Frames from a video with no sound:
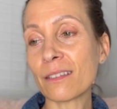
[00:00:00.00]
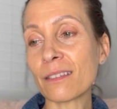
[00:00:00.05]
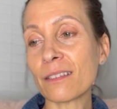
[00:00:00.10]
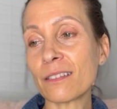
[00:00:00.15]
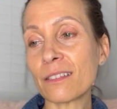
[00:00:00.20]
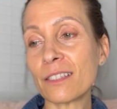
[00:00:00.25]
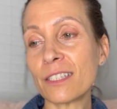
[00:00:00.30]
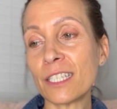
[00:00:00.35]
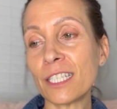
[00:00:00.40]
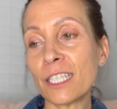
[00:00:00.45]

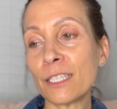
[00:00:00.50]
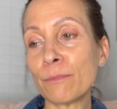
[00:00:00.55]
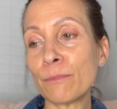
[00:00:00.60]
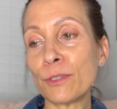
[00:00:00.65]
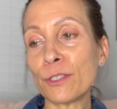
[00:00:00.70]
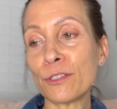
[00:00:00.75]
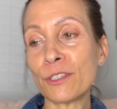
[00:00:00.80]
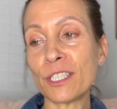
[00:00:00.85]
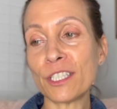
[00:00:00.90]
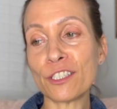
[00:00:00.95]
Seeing
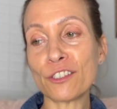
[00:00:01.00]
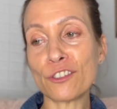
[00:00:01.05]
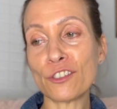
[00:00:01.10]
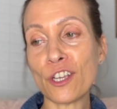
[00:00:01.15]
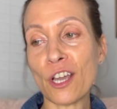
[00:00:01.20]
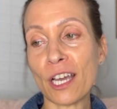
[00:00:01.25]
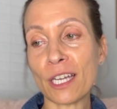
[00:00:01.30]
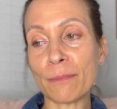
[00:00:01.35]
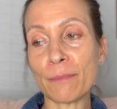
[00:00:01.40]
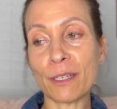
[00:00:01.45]
beauty is
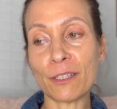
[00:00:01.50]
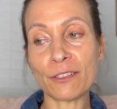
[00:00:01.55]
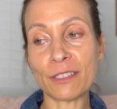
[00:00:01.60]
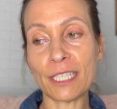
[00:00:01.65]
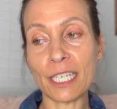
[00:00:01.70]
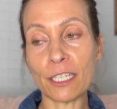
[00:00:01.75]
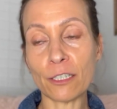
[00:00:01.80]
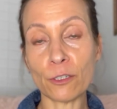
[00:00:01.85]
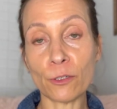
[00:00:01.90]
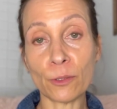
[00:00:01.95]
not about
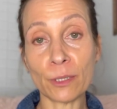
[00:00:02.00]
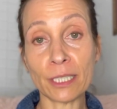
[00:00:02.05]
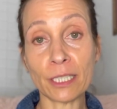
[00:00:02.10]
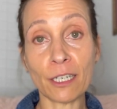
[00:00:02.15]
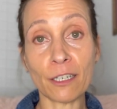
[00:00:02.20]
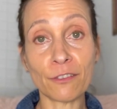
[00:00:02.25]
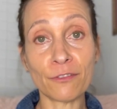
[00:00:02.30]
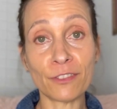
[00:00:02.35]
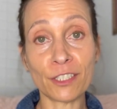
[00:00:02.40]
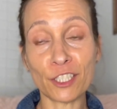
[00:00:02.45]
narrowing
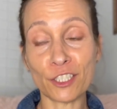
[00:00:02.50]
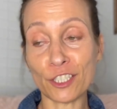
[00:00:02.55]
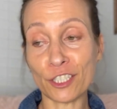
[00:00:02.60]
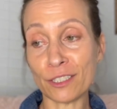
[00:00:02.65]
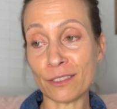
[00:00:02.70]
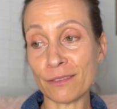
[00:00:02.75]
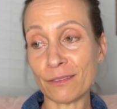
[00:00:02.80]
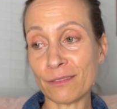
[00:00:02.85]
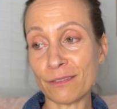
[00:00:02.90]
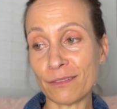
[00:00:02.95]
our
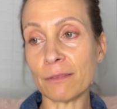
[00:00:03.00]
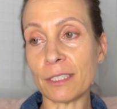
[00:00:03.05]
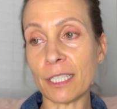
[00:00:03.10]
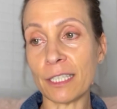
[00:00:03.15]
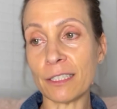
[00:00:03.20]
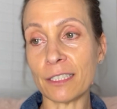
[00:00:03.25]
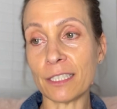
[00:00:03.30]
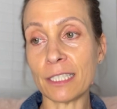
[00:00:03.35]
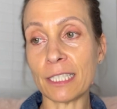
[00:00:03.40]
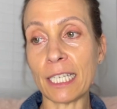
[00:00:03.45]
vision,
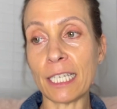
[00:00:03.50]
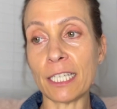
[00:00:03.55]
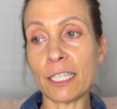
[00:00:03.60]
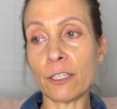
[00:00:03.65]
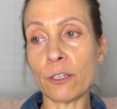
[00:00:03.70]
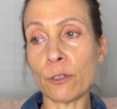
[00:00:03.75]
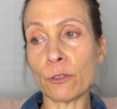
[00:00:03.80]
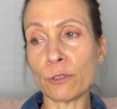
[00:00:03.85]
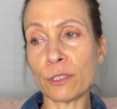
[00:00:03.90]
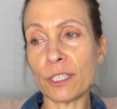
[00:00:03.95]
designating
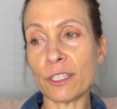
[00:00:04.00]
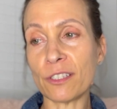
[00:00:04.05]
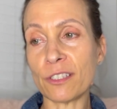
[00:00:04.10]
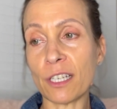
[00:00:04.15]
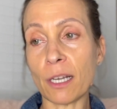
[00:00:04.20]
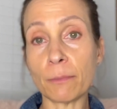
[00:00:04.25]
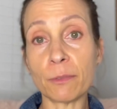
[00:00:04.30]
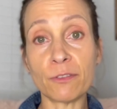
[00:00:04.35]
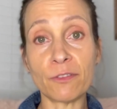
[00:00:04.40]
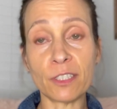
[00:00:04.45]
only
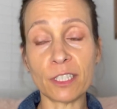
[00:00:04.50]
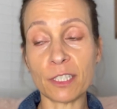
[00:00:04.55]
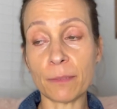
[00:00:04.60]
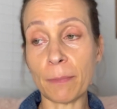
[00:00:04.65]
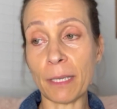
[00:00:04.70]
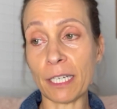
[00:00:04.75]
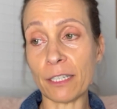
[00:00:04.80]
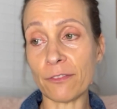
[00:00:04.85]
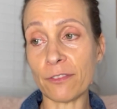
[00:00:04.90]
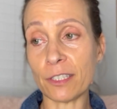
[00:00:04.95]
some of its
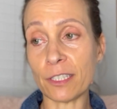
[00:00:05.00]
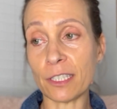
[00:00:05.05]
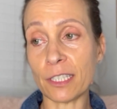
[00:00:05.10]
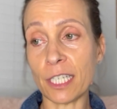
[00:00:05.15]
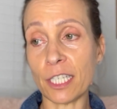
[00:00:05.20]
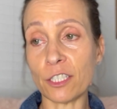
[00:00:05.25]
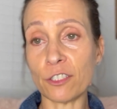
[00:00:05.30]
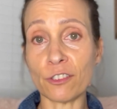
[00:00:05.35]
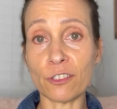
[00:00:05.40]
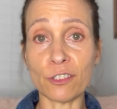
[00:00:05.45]

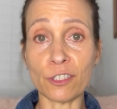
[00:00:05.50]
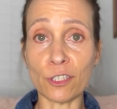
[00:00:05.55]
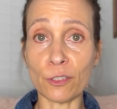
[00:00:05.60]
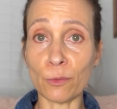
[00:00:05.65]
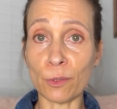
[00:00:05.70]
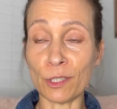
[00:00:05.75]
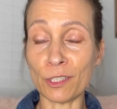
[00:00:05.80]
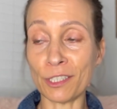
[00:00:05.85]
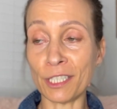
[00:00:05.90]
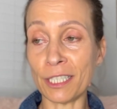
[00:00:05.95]
manifestations as
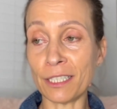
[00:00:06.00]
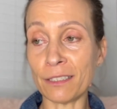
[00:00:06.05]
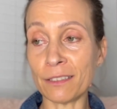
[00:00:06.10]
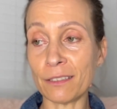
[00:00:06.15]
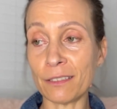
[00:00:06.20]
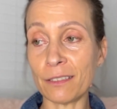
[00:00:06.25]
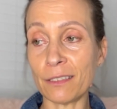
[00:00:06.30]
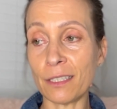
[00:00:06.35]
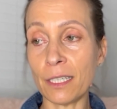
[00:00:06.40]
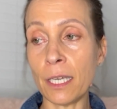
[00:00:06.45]
worthy.
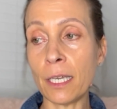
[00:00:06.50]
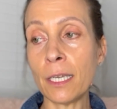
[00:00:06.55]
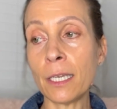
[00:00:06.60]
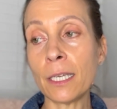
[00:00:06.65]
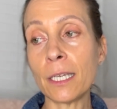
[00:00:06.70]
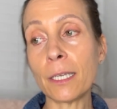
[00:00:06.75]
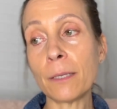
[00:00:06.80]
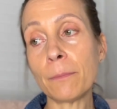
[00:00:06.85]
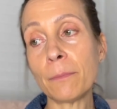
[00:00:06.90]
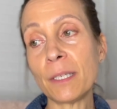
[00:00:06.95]

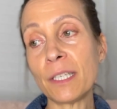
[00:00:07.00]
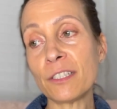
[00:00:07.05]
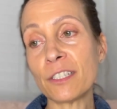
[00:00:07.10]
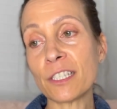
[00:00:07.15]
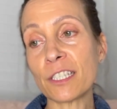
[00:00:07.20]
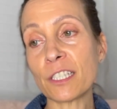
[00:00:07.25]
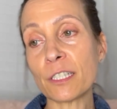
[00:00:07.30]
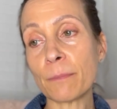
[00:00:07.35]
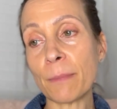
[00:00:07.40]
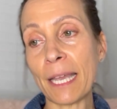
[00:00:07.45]
It means
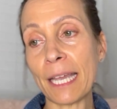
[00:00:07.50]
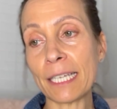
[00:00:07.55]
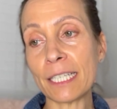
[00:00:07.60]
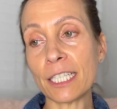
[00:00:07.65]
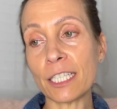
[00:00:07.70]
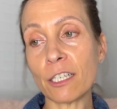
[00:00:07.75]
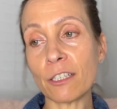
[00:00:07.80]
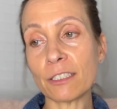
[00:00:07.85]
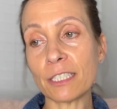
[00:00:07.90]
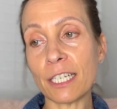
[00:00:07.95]

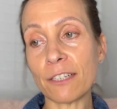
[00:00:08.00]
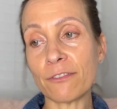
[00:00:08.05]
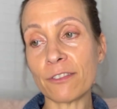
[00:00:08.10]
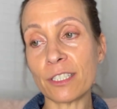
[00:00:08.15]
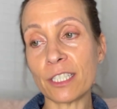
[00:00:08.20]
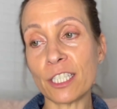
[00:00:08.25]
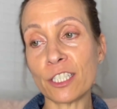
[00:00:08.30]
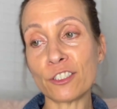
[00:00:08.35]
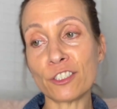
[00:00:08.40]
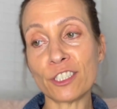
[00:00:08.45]
expanding our
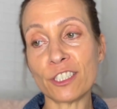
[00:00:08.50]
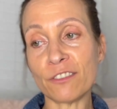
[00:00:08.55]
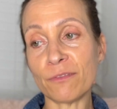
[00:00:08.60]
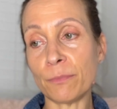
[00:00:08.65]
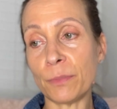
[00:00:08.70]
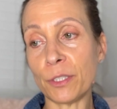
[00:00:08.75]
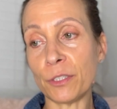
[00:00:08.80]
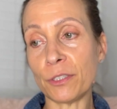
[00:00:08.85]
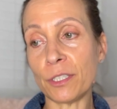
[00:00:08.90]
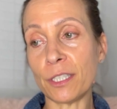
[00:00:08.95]
definition of
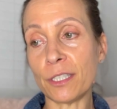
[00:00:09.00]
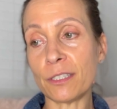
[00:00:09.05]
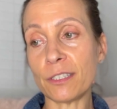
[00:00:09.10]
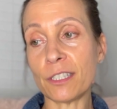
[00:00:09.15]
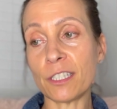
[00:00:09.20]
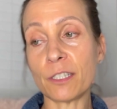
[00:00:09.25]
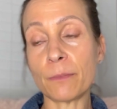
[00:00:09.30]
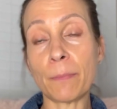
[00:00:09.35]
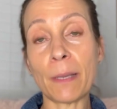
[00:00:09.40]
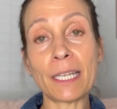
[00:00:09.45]
beauty,
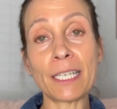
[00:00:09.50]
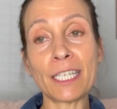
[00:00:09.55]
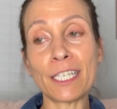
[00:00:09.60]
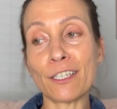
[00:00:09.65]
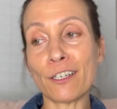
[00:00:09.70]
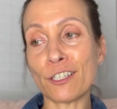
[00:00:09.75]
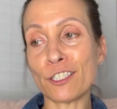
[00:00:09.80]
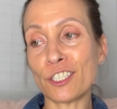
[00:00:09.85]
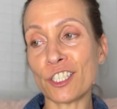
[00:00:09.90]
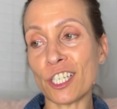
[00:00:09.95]
suspending
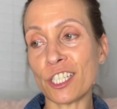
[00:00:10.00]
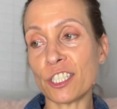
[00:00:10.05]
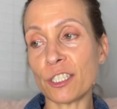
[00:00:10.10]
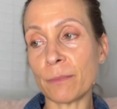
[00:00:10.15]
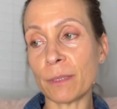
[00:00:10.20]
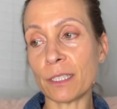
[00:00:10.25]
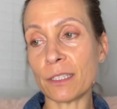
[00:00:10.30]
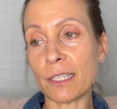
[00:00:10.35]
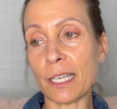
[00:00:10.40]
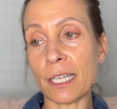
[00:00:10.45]
our
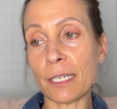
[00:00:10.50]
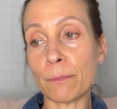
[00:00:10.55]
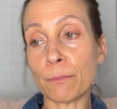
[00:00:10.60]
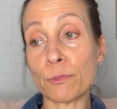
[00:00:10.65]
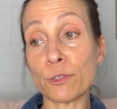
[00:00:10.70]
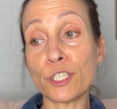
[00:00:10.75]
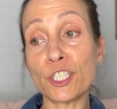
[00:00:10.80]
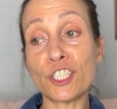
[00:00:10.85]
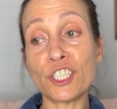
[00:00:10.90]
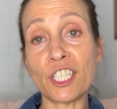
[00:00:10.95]
judgments, and
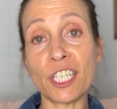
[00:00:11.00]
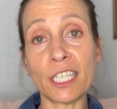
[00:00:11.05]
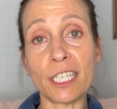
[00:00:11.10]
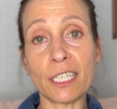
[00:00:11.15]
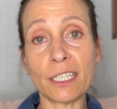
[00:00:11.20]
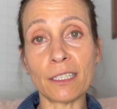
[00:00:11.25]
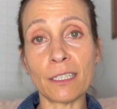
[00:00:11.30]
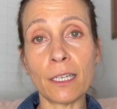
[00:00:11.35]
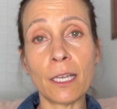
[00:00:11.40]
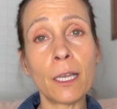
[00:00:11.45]

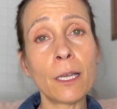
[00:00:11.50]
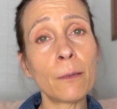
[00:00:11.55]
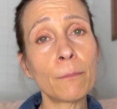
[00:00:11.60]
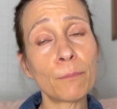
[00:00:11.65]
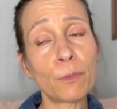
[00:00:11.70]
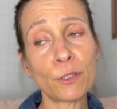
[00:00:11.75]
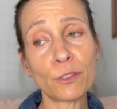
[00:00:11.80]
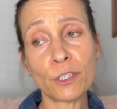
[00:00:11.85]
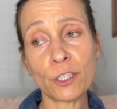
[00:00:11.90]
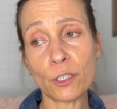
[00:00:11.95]
appreciating
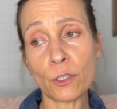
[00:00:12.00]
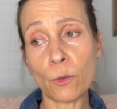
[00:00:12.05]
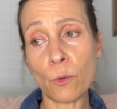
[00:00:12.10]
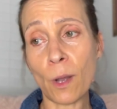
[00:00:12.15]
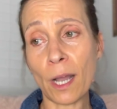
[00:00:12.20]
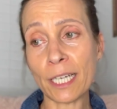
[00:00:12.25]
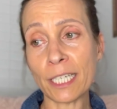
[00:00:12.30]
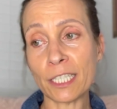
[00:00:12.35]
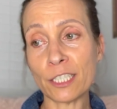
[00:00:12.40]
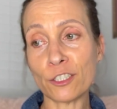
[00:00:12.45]
both the
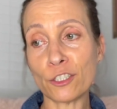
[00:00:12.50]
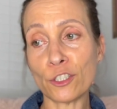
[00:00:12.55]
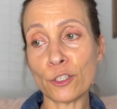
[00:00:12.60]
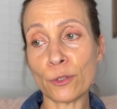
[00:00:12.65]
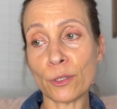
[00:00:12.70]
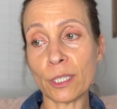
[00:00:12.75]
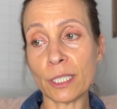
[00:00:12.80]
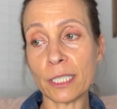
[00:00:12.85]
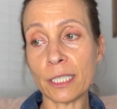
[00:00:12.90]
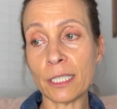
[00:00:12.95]
quiet
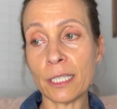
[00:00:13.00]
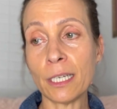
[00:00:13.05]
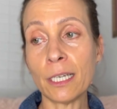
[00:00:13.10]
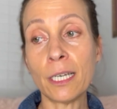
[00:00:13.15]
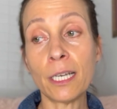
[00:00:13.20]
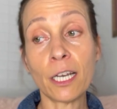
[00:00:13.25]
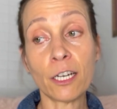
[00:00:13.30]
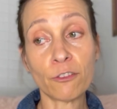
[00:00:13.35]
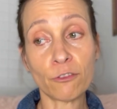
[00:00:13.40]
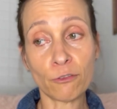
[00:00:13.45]
joy
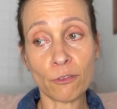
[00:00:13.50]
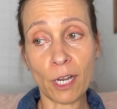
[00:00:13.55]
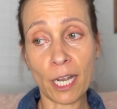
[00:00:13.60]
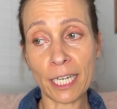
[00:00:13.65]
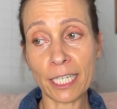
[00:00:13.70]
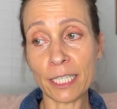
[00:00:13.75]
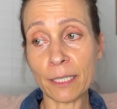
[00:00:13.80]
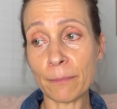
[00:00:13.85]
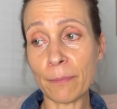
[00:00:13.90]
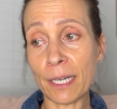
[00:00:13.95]
of
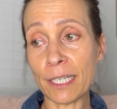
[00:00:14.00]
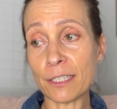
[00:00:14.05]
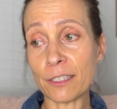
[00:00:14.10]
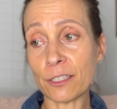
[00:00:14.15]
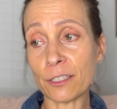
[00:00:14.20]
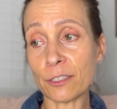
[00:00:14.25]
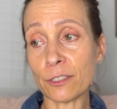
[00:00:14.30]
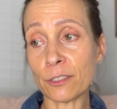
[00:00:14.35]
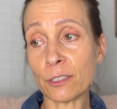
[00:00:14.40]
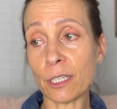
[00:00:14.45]
riding a
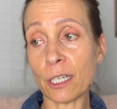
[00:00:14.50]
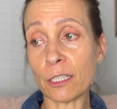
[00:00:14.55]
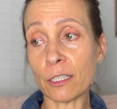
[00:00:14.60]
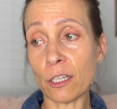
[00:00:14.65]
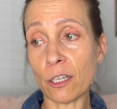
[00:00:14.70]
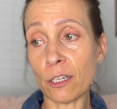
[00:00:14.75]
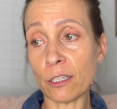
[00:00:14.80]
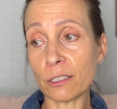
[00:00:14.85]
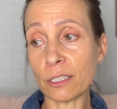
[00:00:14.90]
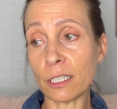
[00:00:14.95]
bicycle
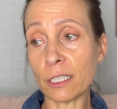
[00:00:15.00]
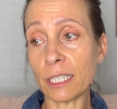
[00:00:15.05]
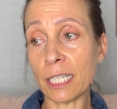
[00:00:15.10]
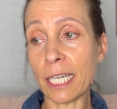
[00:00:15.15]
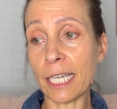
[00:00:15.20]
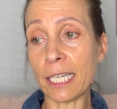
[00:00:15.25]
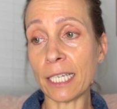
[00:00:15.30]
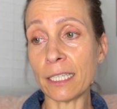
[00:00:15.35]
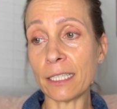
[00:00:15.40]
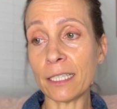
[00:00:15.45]
along the
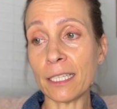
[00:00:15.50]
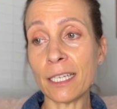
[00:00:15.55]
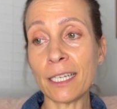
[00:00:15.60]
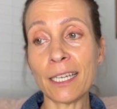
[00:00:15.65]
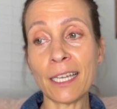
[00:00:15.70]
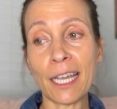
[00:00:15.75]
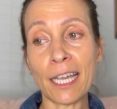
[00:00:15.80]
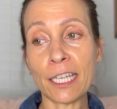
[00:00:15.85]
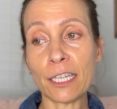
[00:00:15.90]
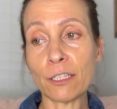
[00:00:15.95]
lake
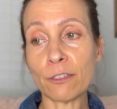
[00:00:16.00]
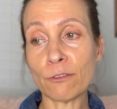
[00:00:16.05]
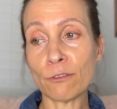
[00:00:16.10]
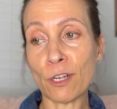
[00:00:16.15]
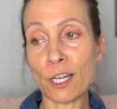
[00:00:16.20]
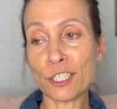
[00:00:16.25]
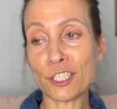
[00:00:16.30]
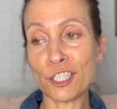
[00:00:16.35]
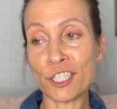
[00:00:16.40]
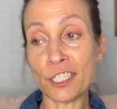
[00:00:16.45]
and the
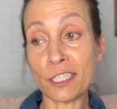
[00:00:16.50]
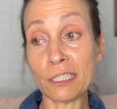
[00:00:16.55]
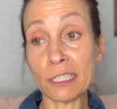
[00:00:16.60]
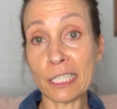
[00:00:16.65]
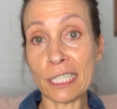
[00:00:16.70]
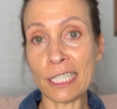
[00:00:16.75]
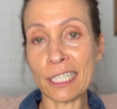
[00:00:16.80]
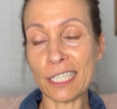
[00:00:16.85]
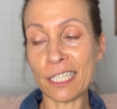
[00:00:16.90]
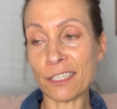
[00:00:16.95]
raunchy
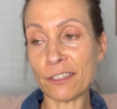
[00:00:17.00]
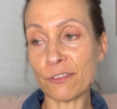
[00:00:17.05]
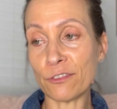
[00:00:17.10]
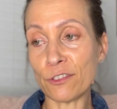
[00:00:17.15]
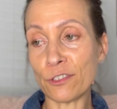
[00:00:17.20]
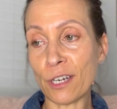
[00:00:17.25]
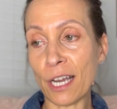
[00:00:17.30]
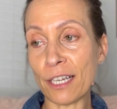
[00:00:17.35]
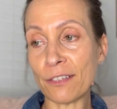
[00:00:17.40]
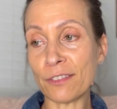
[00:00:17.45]
glee of
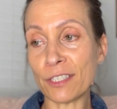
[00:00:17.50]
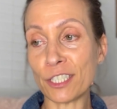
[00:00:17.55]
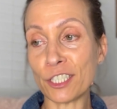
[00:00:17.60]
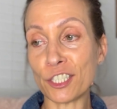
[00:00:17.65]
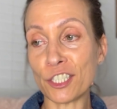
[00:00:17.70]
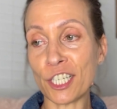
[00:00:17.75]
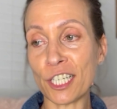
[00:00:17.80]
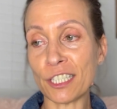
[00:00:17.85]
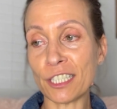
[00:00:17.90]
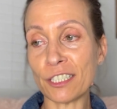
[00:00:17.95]
driving a
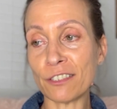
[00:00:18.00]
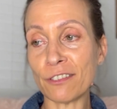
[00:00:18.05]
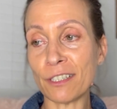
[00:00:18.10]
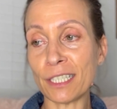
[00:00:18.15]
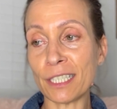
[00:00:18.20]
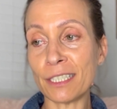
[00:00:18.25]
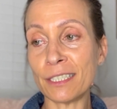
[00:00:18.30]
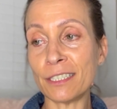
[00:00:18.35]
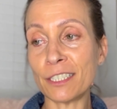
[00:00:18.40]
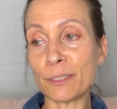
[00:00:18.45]
cherry
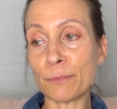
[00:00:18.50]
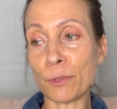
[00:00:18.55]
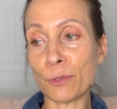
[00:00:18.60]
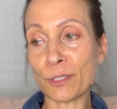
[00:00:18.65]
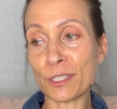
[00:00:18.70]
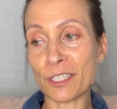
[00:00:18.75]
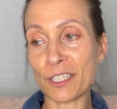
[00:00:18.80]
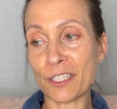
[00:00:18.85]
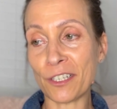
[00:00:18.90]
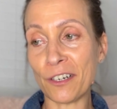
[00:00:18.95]
red
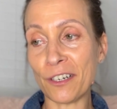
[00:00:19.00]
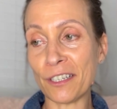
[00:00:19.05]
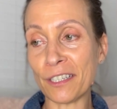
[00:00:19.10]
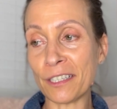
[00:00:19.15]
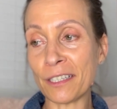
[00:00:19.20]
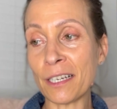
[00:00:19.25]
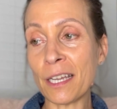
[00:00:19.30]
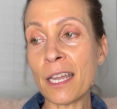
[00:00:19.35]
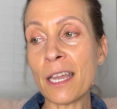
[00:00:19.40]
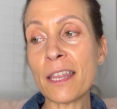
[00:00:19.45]
sports
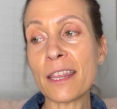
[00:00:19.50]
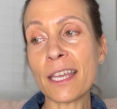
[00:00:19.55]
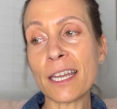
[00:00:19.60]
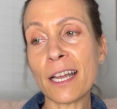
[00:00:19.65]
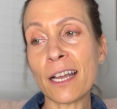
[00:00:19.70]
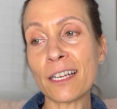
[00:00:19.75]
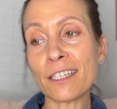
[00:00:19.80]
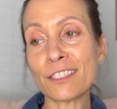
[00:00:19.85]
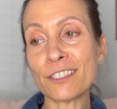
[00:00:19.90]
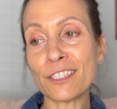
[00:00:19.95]
car that
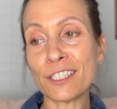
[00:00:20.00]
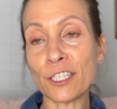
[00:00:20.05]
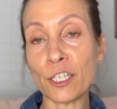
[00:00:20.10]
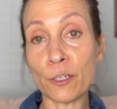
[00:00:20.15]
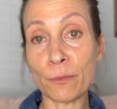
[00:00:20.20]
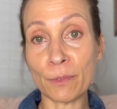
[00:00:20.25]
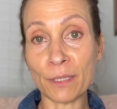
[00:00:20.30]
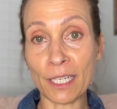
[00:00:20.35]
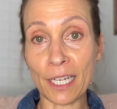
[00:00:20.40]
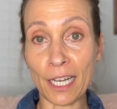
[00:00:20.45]
hugs the
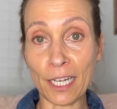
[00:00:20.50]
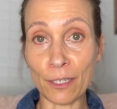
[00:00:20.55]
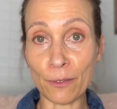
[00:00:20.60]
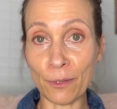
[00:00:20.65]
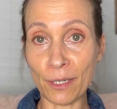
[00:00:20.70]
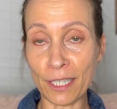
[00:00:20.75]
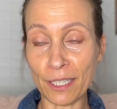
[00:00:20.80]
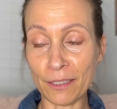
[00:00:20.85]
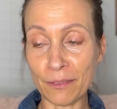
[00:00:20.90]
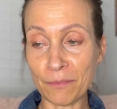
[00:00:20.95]
open
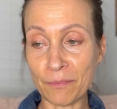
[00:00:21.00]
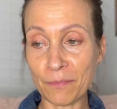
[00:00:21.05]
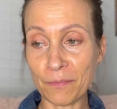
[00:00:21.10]
highway.